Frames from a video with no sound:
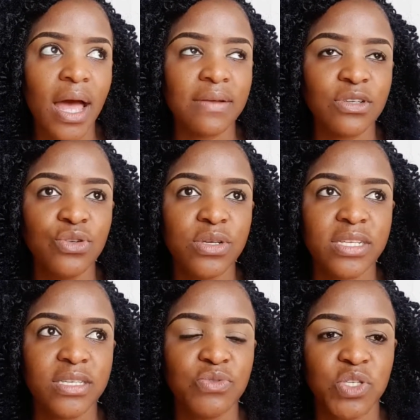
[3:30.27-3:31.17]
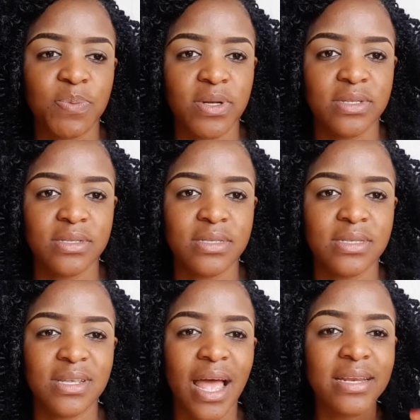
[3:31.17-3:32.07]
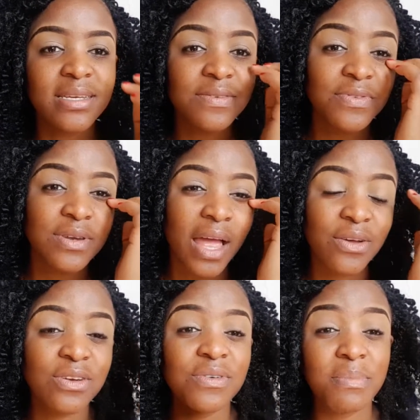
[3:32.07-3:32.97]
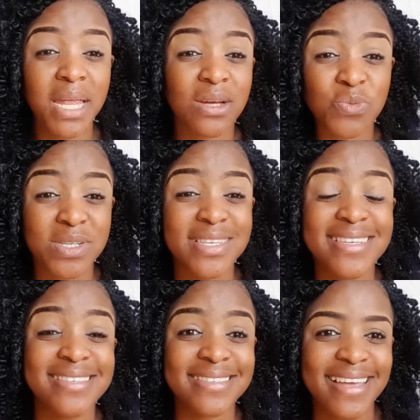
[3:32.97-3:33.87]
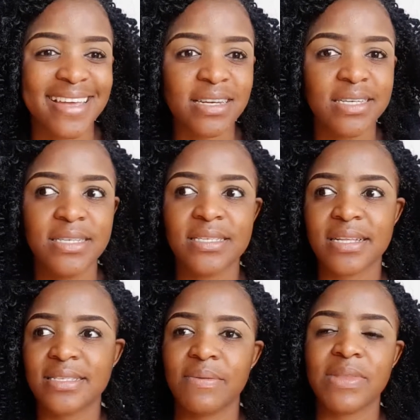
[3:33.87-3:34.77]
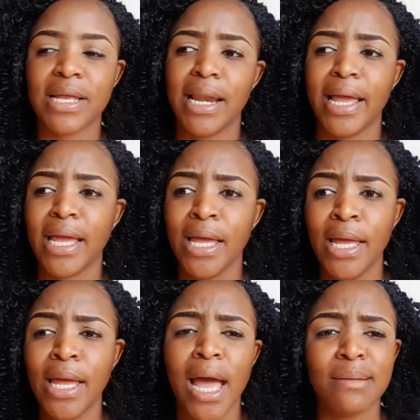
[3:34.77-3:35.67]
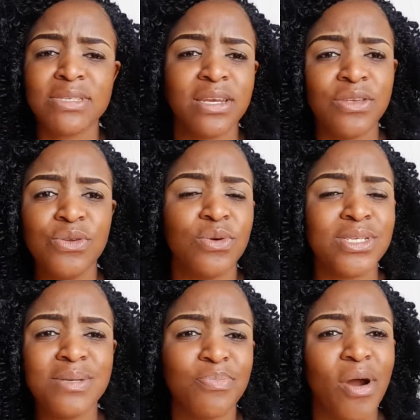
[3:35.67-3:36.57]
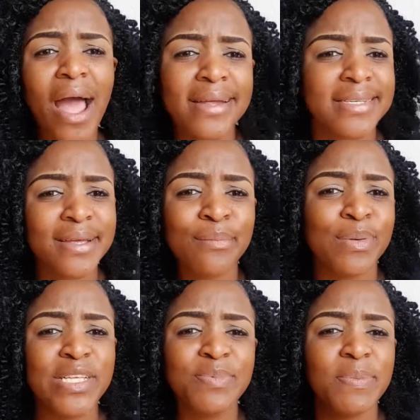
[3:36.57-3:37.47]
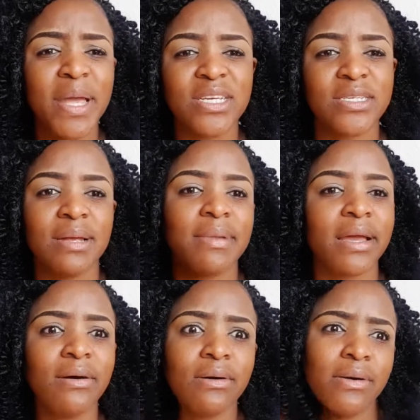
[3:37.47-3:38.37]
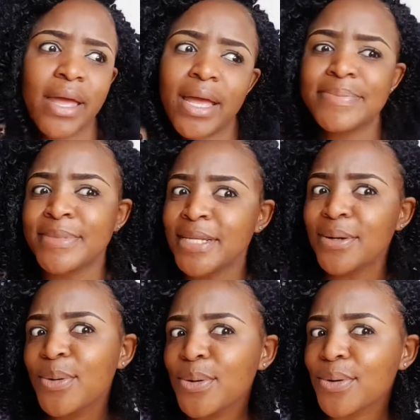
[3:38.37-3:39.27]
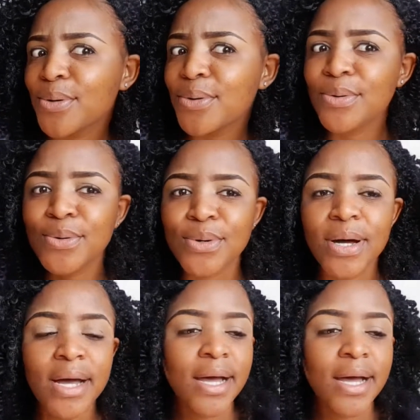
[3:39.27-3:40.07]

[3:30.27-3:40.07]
after 2 days he responds. I couldn't even make out what he said. He said something like, I'm sending you a cheap item, please be patient. I'm like, oh okay, cool.